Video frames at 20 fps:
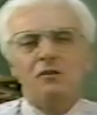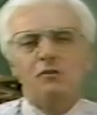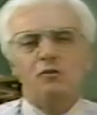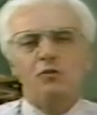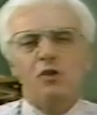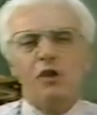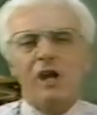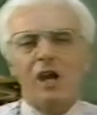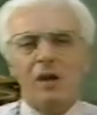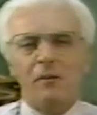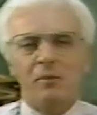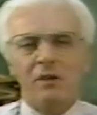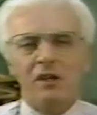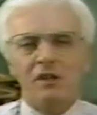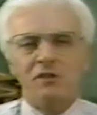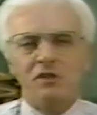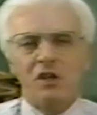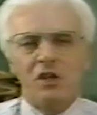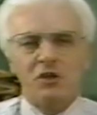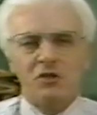
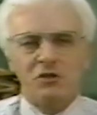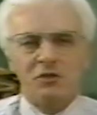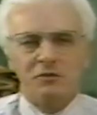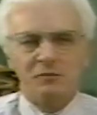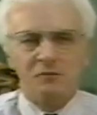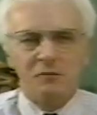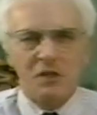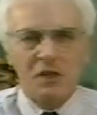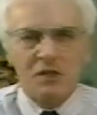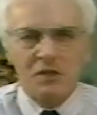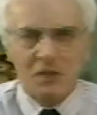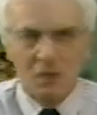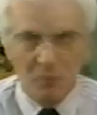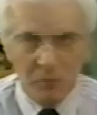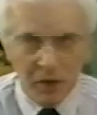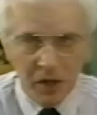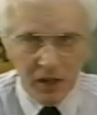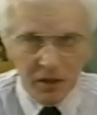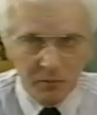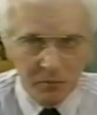Rehabilitation is the
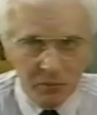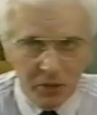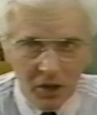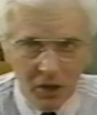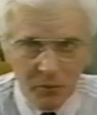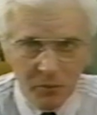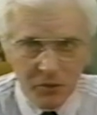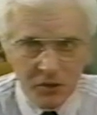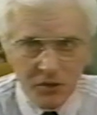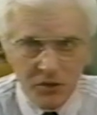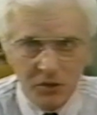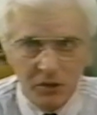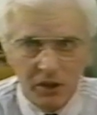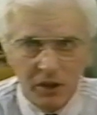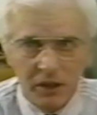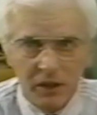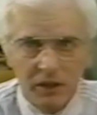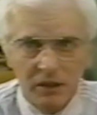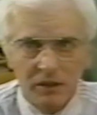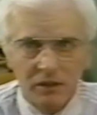main purpose you
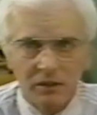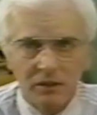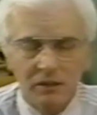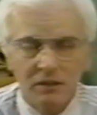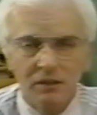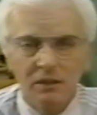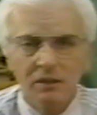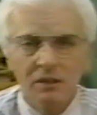are here.